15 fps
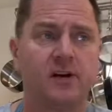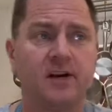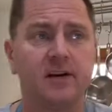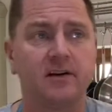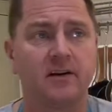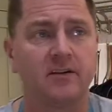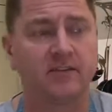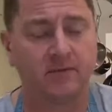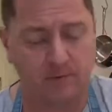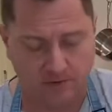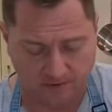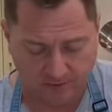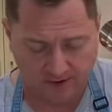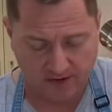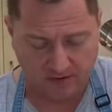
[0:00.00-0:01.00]
nice smooth
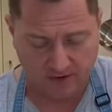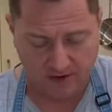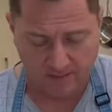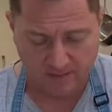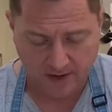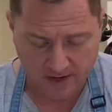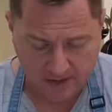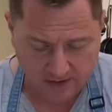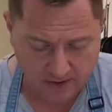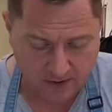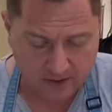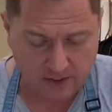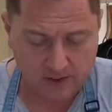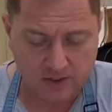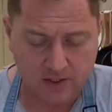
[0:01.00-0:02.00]
breadcrumb. You
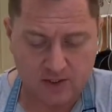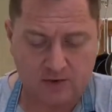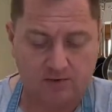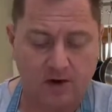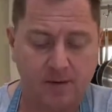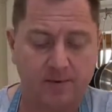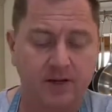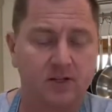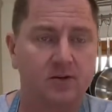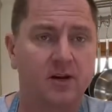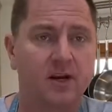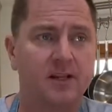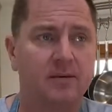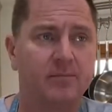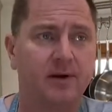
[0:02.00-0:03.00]
can just rub it
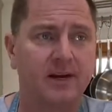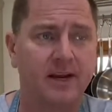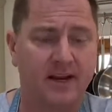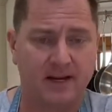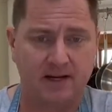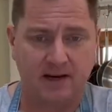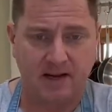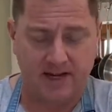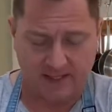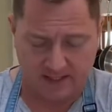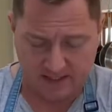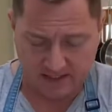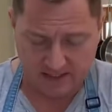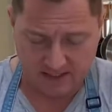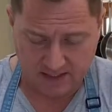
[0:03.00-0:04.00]
together by hand like
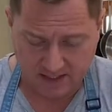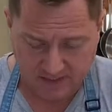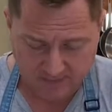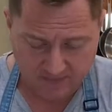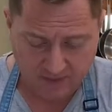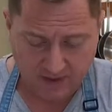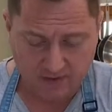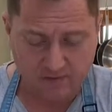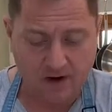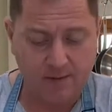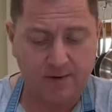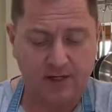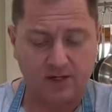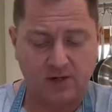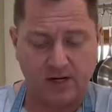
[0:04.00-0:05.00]
this. Rub
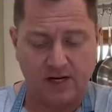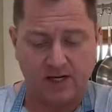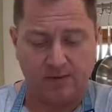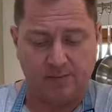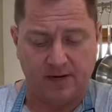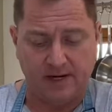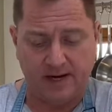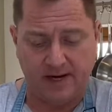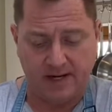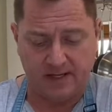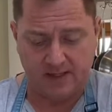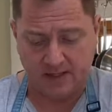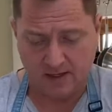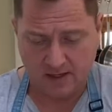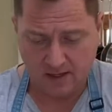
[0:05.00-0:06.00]
it together by
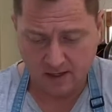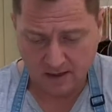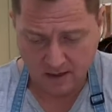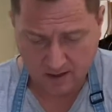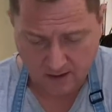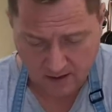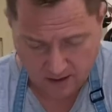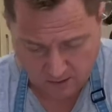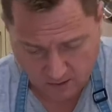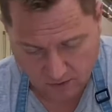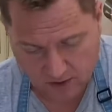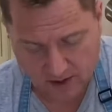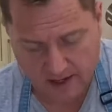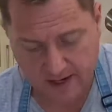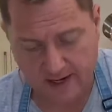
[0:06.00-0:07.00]
hand. What
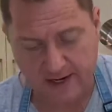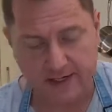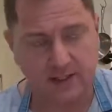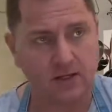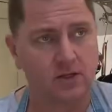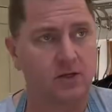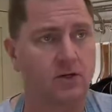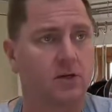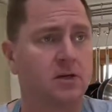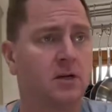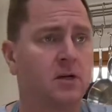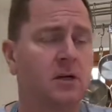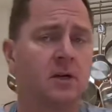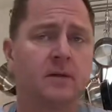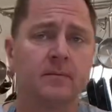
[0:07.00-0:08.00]
I like to do,
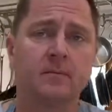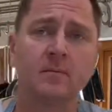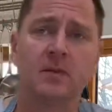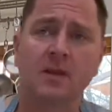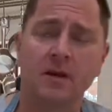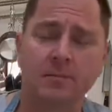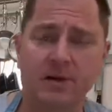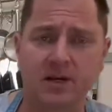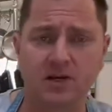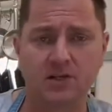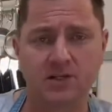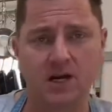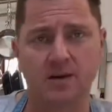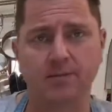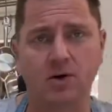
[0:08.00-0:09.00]
because
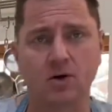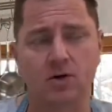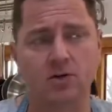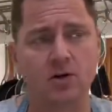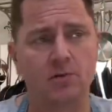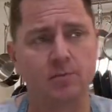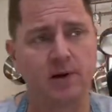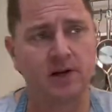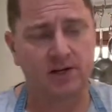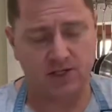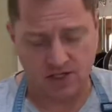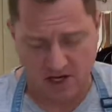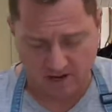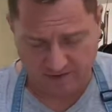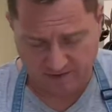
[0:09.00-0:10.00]
I'm cordon bleu
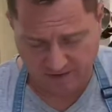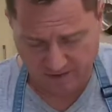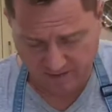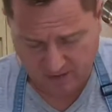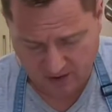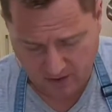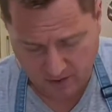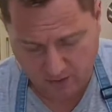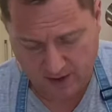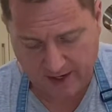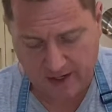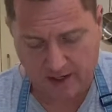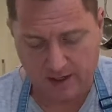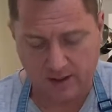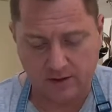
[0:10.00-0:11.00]
chef, we
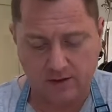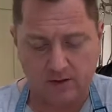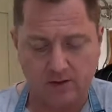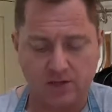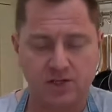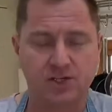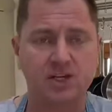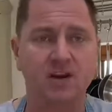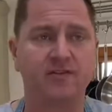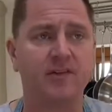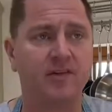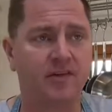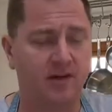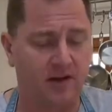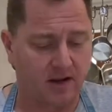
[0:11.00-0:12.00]
got to do the chefy
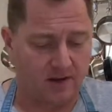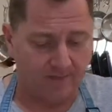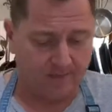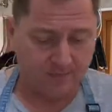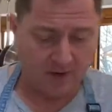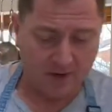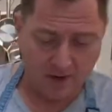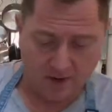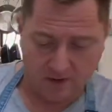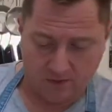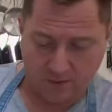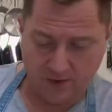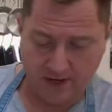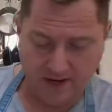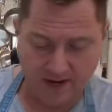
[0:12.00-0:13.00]
thing.
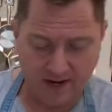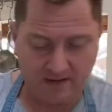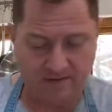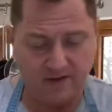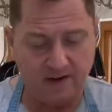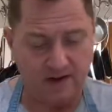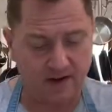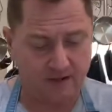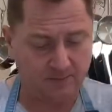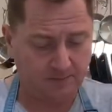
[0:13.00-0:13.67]
We have here